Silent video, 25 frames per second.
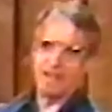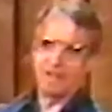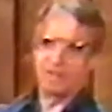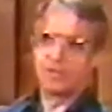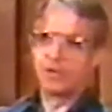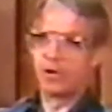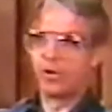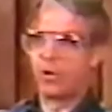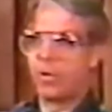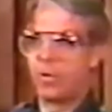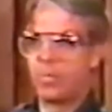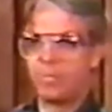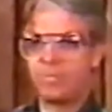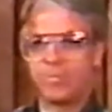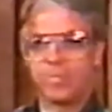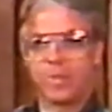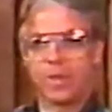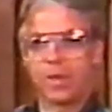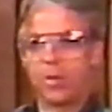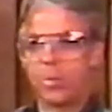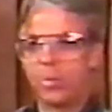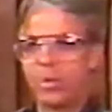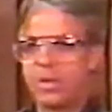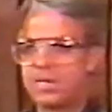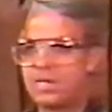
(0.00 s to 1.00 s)
So
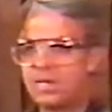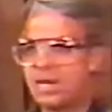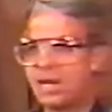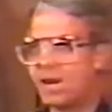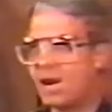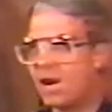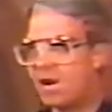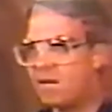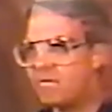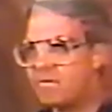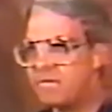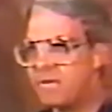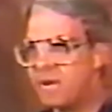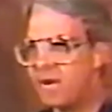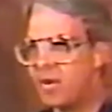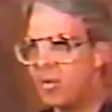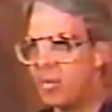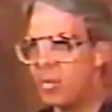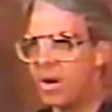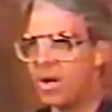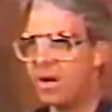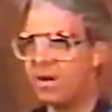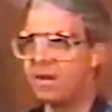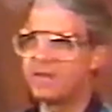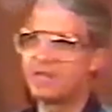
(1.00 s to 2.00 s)
we said our
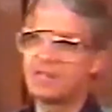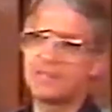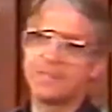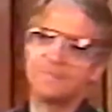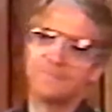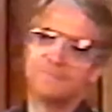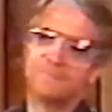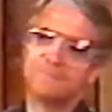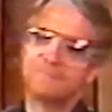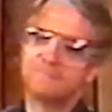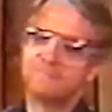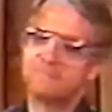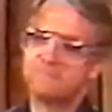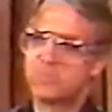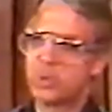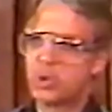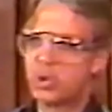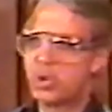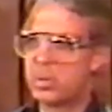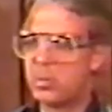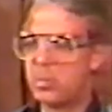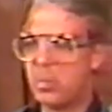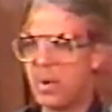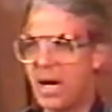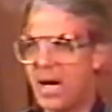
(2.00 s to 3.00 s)
farewells,
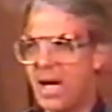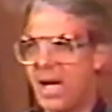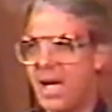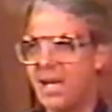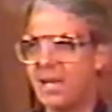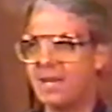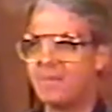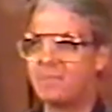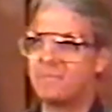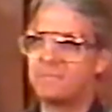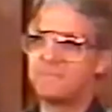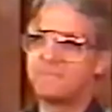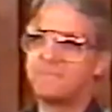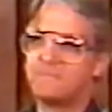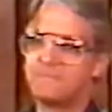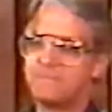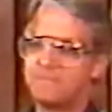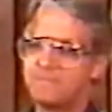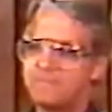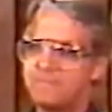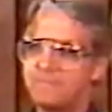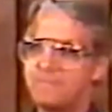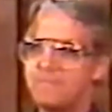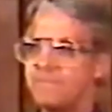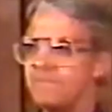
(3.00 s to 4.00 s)
goodbye.
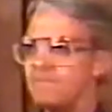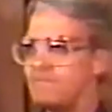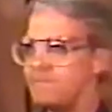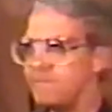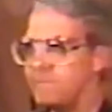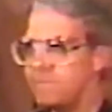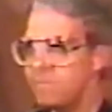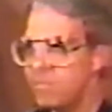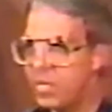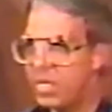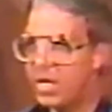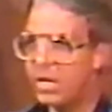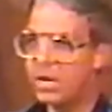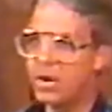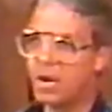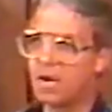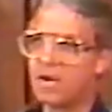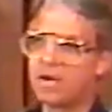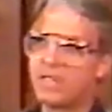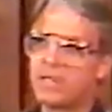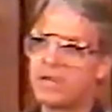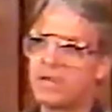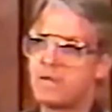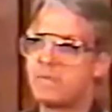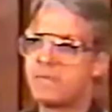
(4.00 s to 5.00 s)
They got
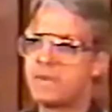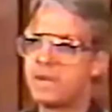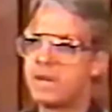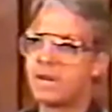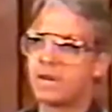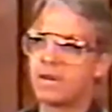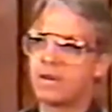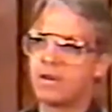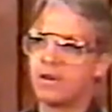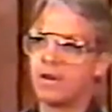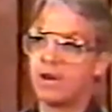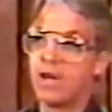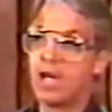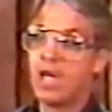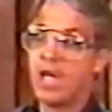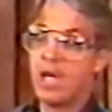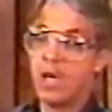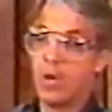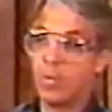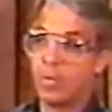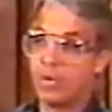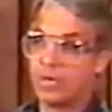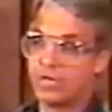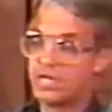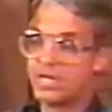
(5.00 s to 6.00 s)
in their vehicle,
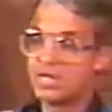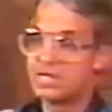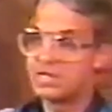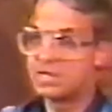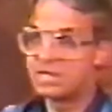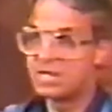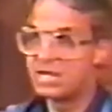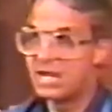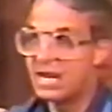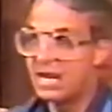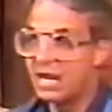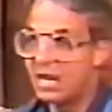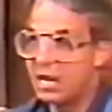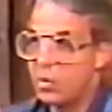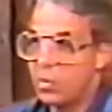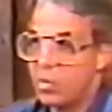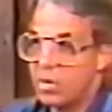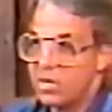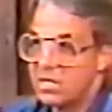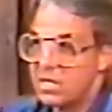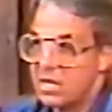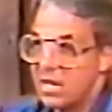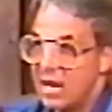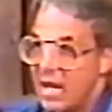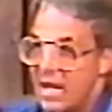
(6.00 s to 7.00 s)
which incidentally
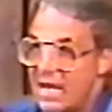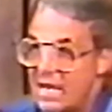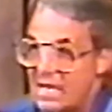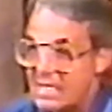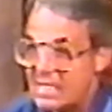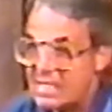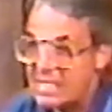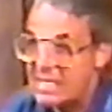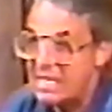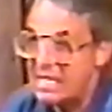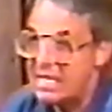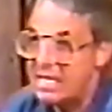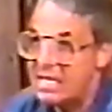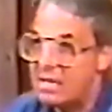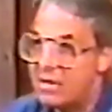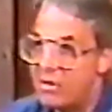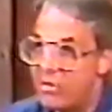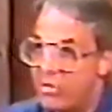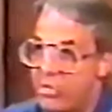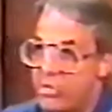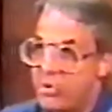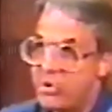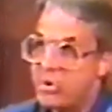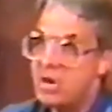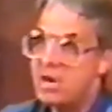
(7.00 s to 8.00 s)
was a
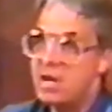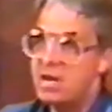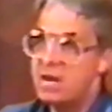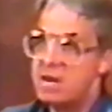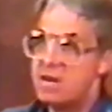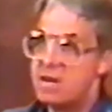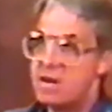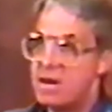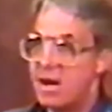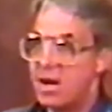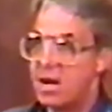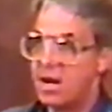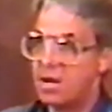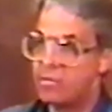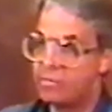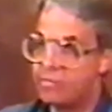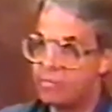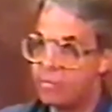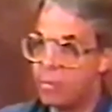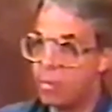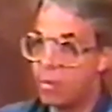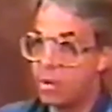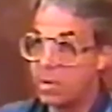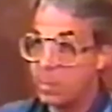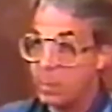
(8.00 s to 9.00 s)
1939
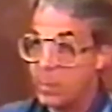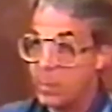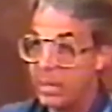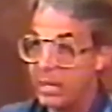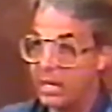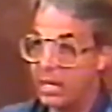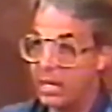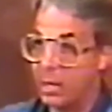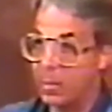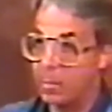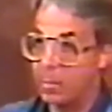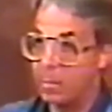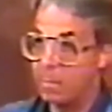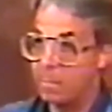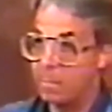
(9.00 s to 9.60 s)
Ford pickup.